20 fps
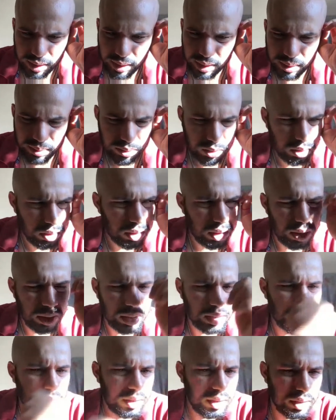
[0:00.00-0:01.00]
More like
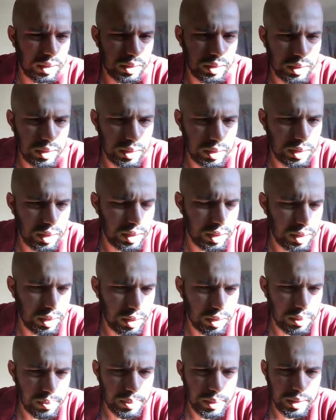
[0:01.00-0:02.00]
a ternary
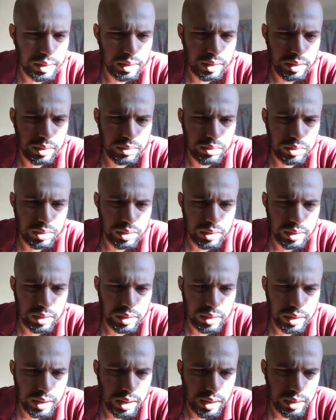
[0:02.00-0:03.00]
operator, I would say, in
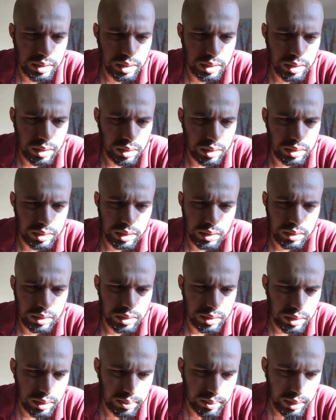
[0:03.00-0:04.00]
React or
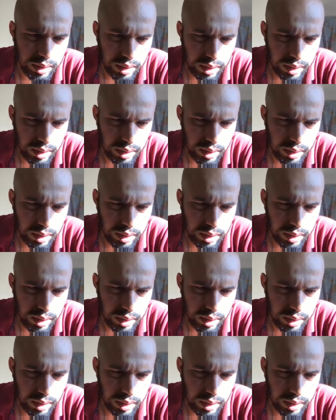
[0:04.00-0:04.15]
JavaScript.